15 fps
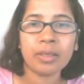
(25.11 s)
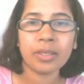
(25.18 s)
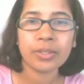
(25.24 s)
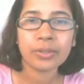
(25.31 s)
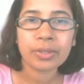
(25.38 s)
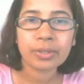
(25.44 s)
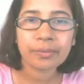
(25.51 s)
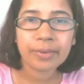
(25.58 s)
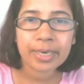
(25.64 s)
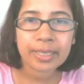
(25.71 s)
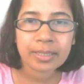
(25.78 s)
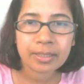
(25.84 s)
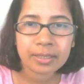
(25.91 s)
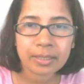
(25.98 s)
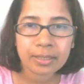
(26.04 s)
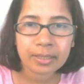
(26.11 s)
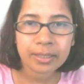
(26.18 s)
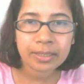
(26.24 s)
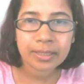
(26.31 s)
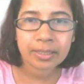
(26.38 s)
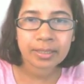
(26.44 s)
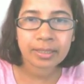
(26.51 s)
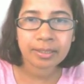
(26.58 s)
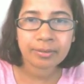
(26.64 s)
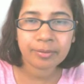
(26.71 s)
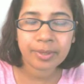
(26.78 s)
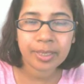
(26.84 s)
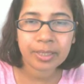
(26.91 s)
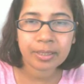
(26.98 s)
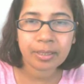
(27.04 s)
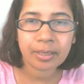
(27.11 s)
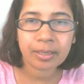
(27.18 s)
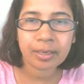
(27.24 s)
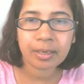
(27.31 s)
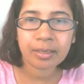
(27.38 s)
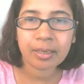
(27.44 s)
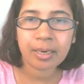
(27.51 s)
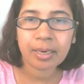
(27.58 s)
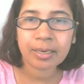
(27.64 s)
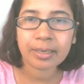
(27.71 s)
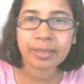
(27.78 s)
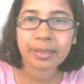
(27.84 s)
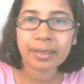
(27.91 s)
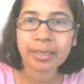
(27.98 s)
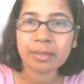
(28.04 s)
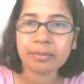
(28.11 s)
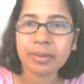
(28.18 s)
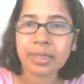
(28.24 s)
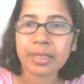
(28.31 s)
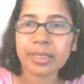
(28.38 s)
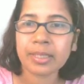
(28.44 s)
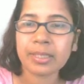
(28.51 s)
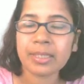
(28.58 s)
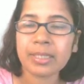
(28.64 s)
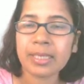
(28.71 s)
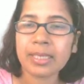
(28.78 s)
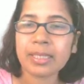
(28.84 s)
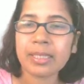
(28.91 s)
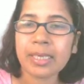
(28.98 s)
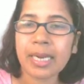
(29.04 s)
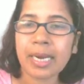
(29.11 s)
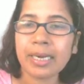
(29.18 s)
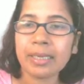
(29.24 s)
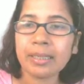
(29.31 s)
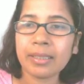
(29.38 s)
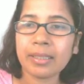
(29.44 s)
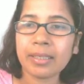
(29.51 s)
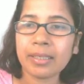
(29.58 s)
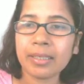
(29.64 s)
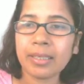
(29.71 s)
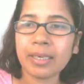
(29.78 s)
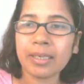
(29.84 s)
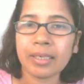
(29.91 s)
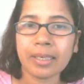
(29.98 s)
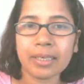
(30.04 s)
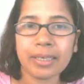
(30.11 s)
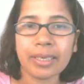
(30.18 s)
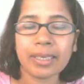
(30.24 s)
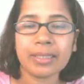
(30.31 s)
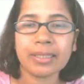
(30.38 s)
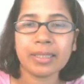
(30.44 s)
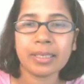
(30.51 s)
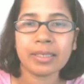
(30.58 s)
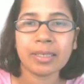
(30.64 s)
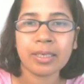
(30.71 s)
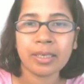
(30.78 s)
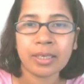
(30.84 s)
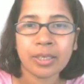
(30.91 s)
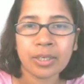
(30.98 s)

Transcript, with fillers: So in question it's given there are 100 vertices and 300 edges.